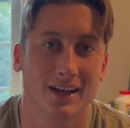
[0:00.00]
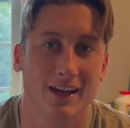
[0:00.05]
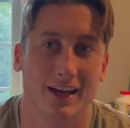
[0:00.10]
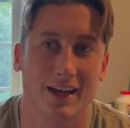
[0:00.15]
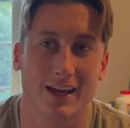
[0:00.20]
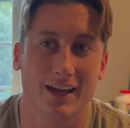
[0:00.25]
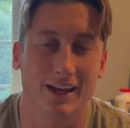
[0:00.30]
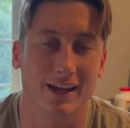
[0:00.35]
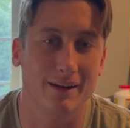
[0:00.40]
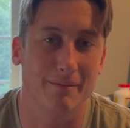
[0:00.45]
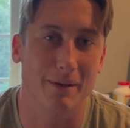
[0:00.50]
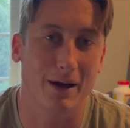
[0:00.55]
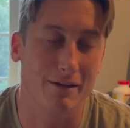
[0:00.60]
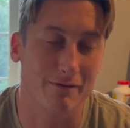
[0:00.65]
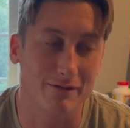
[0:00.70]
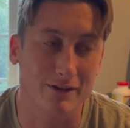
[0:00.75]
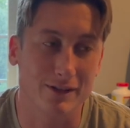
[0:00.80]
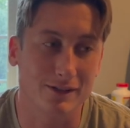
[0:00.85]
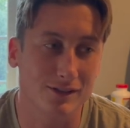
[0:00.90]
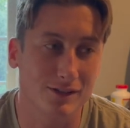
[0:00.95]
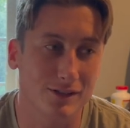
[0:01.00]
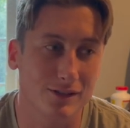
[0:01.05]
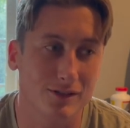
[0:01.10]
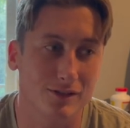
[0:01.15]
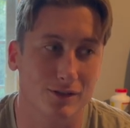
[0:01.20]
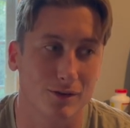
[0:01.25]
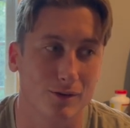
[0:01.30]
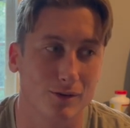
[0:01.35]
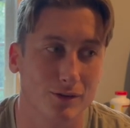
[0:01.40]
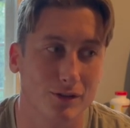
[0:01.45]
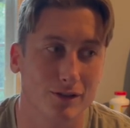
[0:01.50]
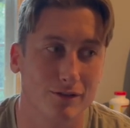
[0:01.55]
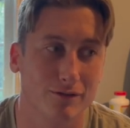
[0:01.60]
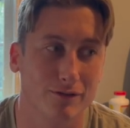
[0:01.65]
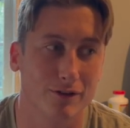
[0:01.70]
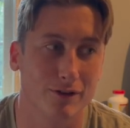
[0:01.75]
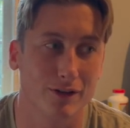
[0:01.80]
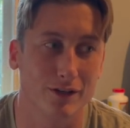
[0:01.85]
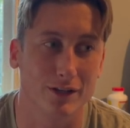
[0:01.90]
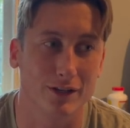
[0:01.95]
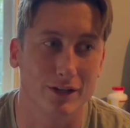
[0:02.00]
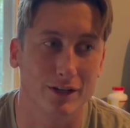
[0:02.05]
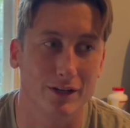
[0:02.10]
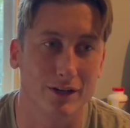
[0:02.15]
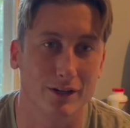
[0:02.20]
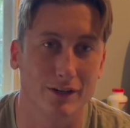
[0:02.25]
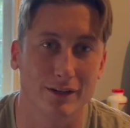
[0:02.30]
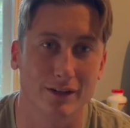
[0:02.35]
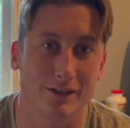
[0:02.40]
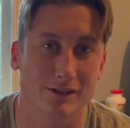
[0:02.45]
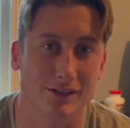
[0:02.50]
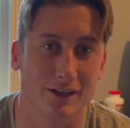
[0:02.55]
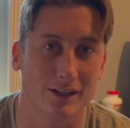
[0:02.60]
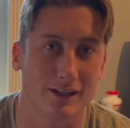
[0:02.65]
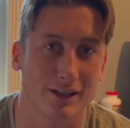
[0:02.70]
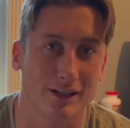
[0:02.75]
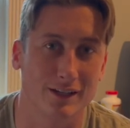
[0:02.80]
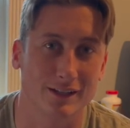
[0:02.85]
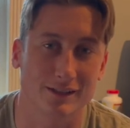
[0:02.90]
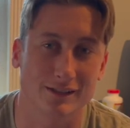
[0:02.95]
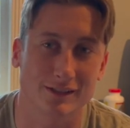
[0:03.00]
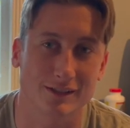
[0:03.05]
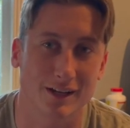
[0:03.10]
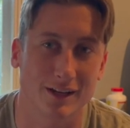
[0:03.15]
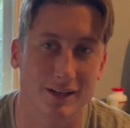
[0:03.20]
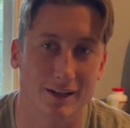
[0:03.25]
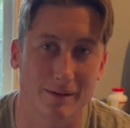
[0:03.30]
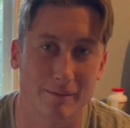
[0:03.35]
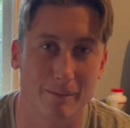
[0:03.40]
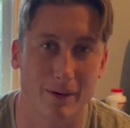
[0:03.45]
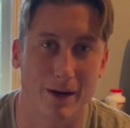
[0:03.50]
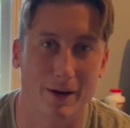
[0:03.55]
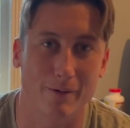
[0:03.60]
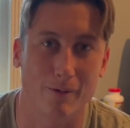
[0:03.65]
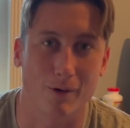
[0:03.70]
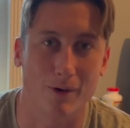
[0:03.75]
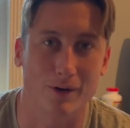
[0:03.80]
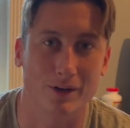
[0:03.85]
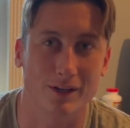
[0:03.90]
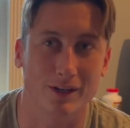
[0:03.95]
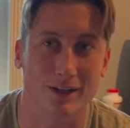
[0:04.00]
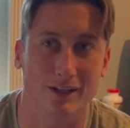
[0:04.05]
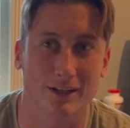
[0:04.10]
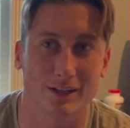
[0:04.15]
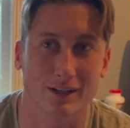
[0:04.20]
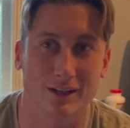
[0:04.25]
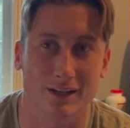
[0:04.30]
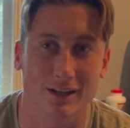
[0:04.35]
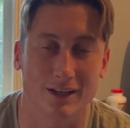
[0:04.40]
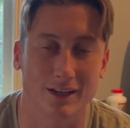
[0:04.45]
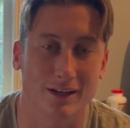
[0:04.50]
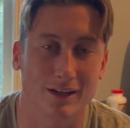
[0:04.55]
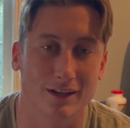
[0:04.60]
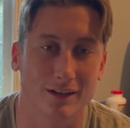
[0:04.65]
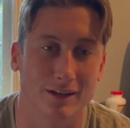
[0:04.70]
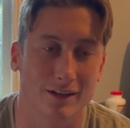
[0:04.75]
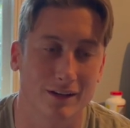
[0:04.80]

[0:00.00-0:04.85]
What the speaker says: And my visa is only for a year unless I can extend it by working in